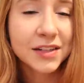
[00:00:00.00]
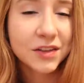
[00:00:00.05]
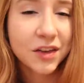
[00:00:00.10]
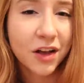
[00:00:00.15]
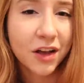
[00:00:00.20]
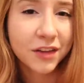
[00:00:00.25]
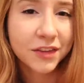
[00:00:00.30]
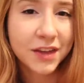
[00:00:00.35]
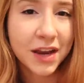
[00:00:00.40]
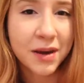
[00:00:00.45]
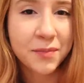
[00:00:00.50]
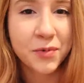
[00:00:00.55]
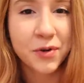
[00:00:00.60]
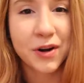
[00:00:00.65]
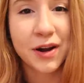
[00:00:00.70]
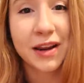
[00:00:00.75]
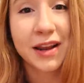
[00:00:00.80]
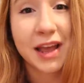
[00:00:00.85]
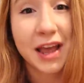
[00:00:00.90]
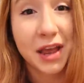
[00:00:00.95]
is cloth
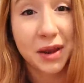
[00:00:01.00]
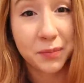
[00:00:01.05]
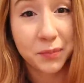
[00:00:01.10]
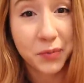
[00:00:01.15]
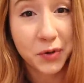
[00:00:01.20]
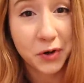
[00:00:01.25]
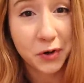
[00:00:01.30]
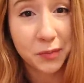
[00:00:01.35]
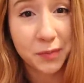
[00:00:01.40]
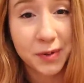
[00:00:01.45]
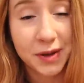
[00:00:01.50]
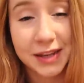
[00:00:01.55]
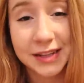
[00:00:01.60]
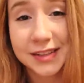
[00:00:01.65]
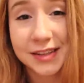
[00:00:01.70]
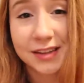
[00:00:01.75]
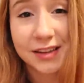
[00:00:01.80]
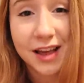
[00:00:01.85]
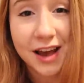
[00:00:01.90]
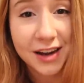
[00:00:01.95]
diapering and poop.
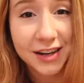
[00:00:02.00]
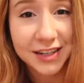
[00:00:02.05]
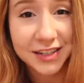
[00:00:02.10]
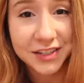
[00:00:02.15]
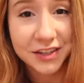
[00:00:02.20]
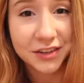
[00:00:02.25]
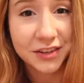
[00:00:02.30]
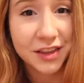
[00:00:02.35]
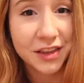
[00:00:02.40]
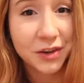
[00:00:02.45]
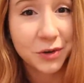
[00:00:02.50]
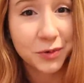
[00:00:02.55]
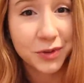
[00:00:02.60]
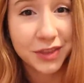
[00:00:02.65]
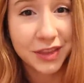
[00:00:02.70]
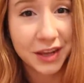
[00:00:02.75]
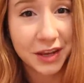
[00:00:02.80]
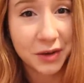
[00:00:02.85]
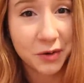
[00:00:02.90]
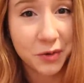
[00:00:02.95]
It's a lot easier than you would
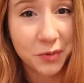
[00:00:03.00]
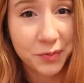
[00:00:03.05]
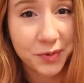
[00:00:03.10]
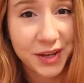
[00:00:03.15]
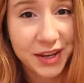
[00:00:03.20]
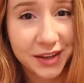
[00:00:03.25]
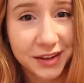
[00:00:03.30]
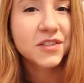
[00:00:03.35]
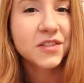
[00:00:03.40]
think it would be.